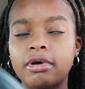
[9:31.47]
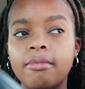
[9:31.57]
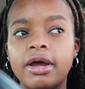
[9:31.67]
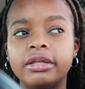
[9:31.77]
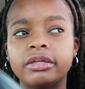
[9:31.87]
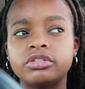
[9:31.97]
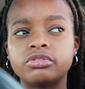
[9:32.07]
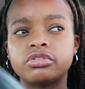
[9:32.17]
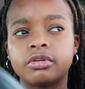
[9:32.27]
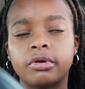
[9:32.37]
So my body is
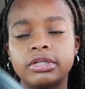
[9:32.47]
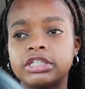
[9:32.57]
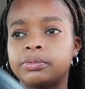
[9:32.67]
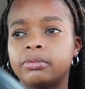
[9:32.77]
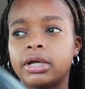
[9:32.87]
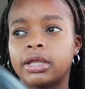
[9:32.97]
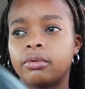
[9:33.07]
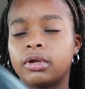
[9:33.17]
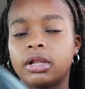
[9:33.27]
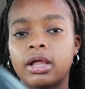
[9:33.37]
used to going to sleep around
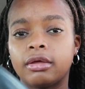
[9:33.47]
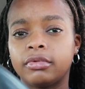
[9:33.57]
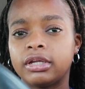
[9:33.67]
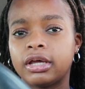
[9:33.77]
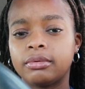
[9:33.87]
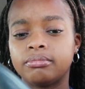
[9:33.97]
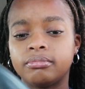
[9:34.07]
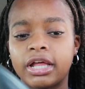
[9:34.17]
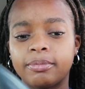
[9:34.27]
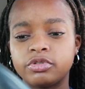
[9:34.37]
like 1 o'clock midnight,
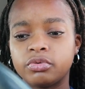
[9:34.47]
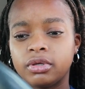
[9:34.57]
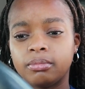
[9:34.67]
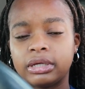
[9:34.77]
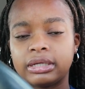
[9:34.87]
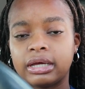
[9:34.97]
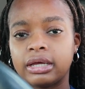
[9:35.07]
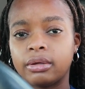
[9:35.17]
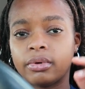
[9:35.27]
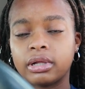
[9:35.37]
like between
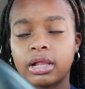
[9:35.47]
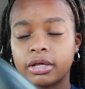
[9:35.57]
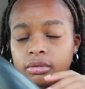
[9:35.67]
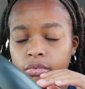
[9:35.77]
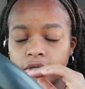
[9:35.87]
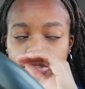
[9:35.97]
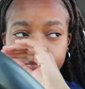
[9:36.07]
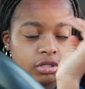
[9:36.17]
midnight and 1 o'clock in the morning.